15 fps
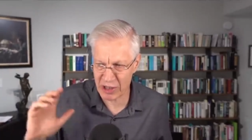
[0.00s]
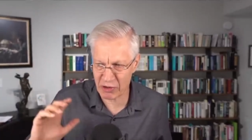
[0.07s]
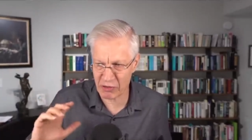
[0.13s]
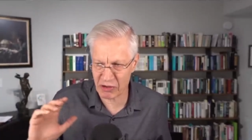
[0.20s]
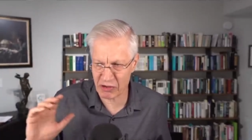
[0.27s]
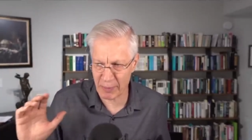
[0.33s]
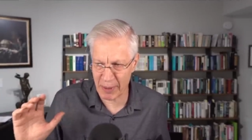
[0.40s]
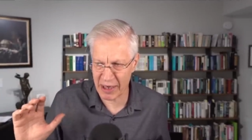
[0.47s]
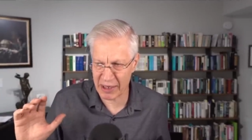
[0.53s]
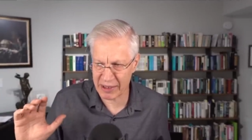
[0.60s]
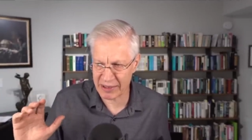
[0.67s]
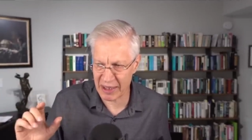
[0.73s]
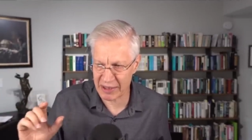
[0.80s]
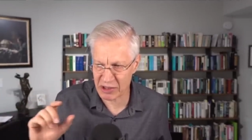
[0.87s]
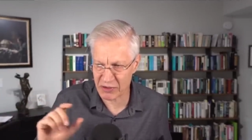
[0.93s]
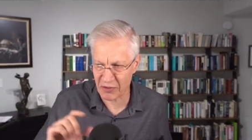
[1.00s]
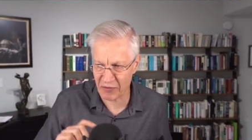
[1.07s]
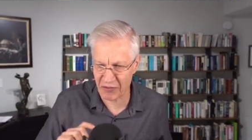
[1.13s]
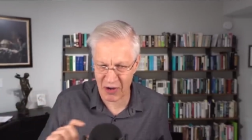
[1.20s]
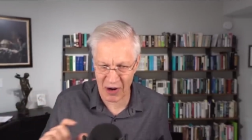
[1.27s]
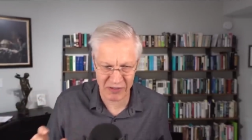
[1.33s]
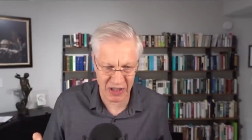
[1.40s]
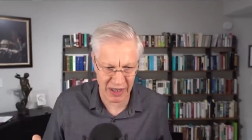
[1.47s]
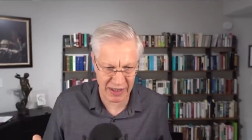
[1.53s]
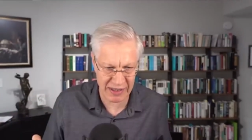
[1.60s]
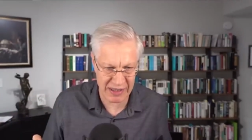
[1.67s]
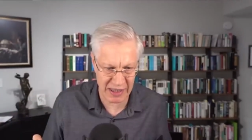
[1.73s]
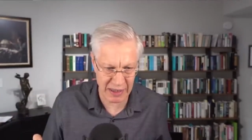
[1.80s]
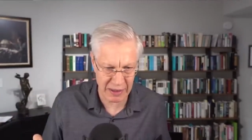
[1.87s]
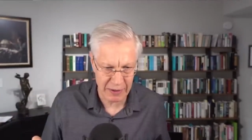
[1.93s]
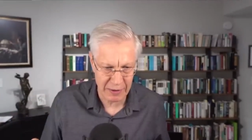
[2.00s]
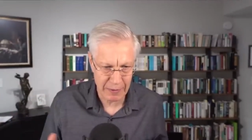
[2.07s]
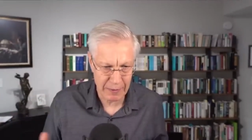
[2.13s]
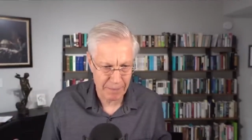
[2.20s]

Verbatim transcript: increase in myocarditis from five to nineteen.